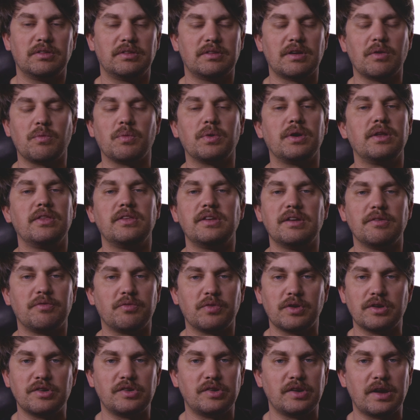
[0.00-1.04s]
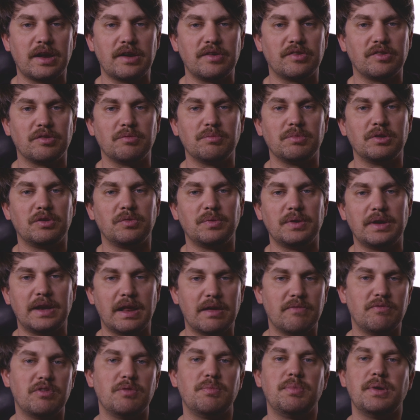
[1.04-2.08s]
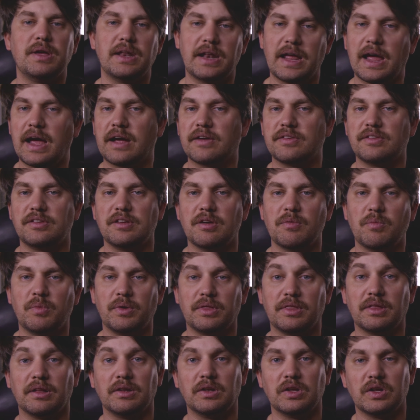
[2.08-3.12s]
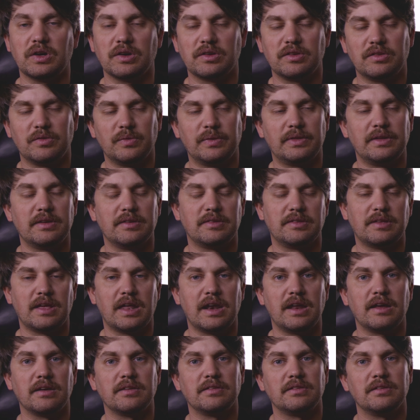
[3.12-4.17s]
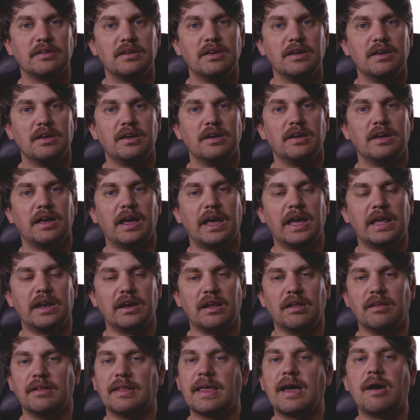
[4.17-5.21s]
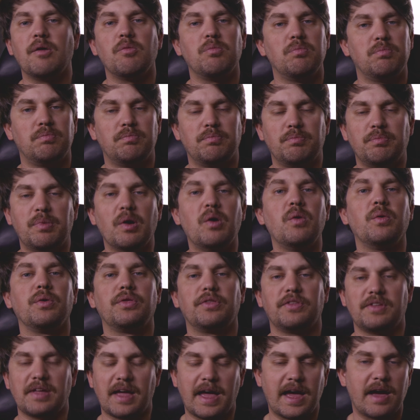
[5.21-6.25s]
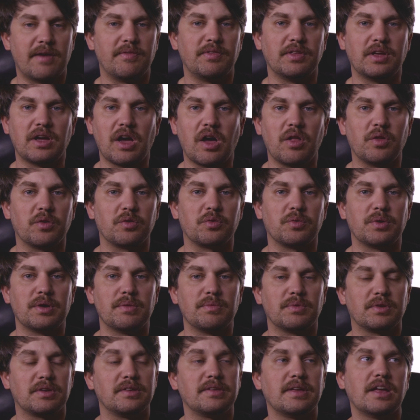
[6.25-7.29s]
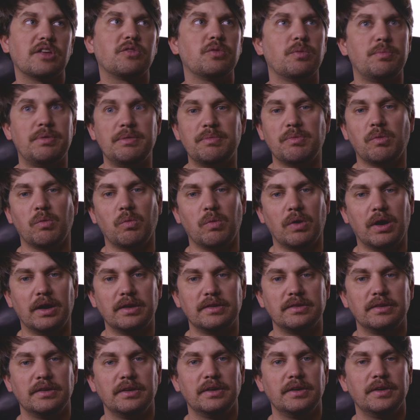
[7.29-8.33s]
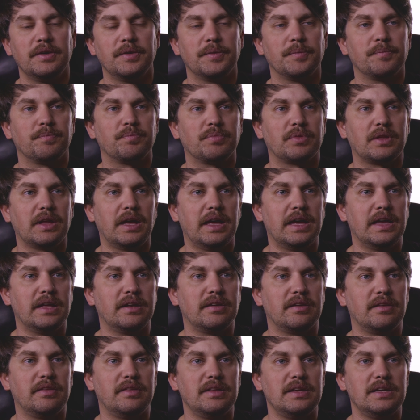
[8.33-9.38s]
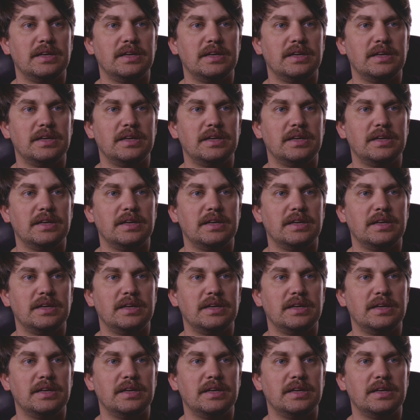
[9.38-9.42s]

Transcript: get rid of the differentiation between MVP and Axiom with the looks, with the aesthetics, and allow both to have the colored rims, because that's what people want. And